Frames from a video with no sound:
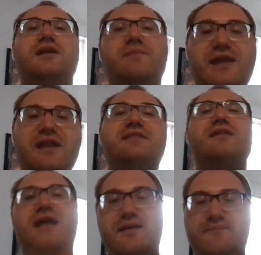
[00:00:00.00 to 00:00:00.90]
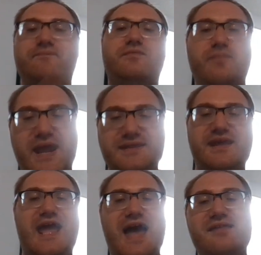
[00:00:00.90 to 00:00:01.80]
I mean, it's like pain in
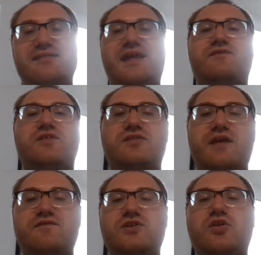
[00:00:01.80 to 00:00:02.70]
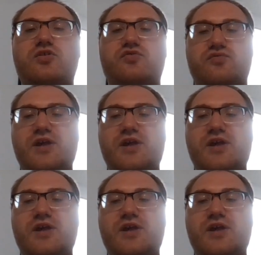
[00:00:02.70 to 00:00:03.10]
the ass if you're